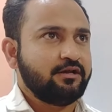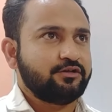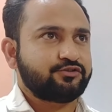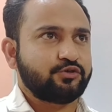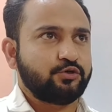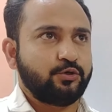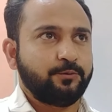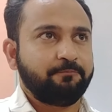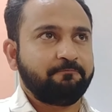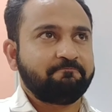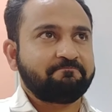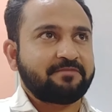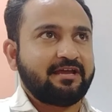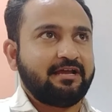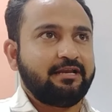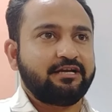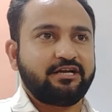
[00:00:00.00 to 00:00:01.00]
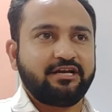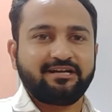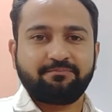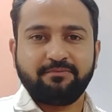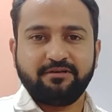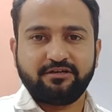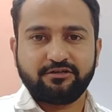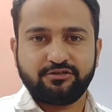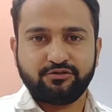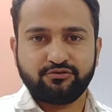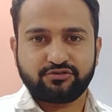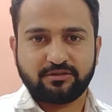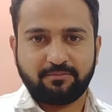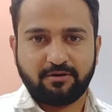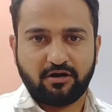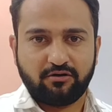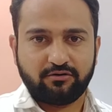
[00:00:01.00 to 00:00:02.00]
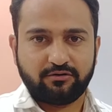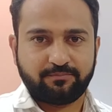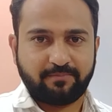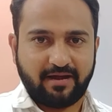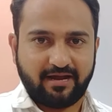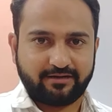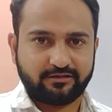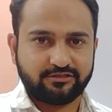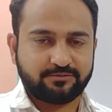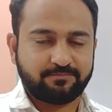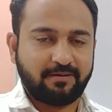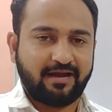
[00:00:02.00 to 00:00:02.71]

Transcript: So let me introduce about patterns.